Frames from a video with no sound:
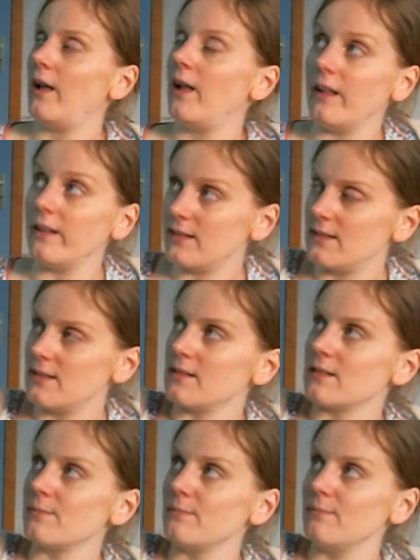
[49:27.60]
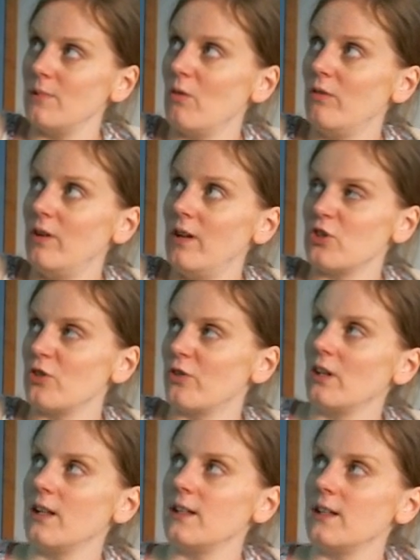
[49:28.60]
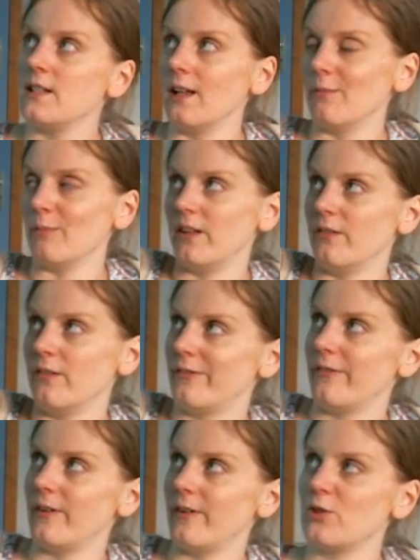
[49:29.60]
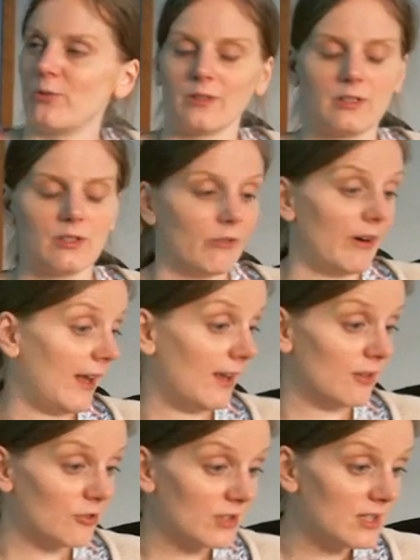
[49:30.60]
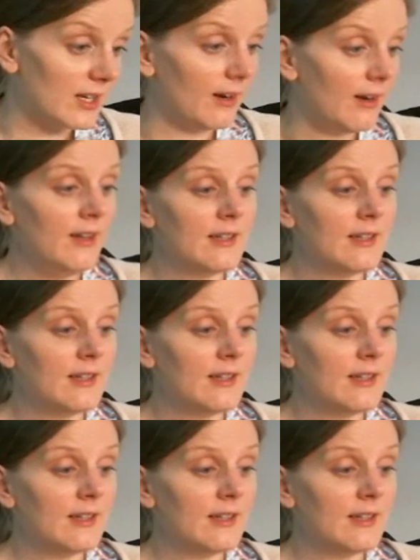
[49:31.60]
this is only a short listing when the professor was already interested.